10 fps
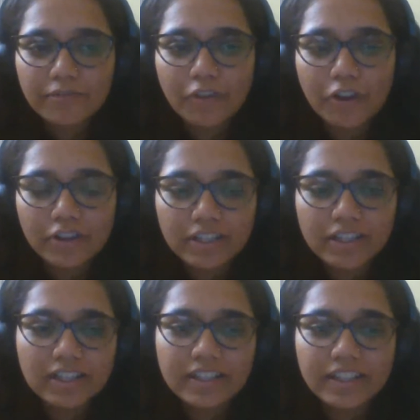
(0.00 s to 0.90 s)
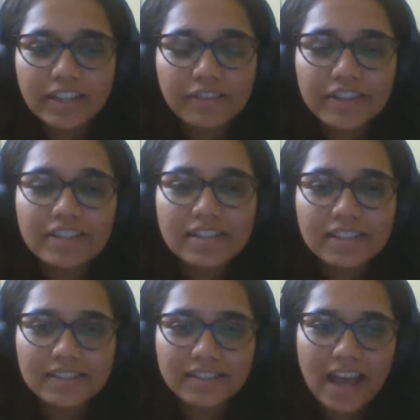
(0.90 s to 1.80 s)
for the
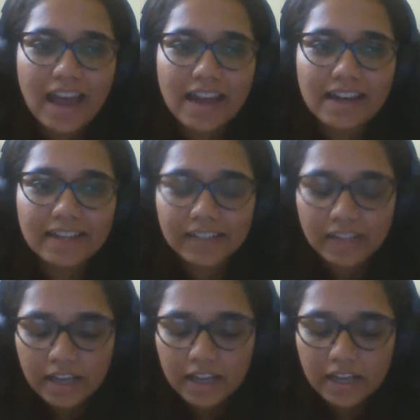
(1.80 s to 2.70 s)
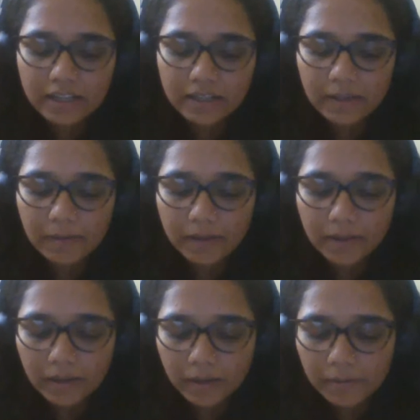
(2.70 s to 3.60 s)
grievances that
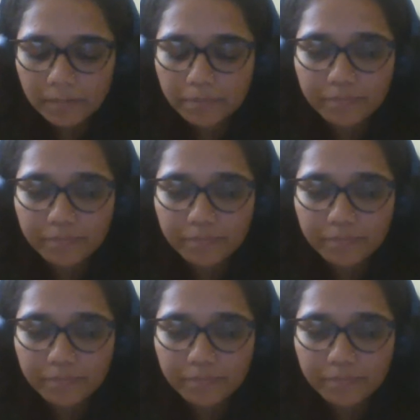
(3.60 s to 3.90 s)
uh,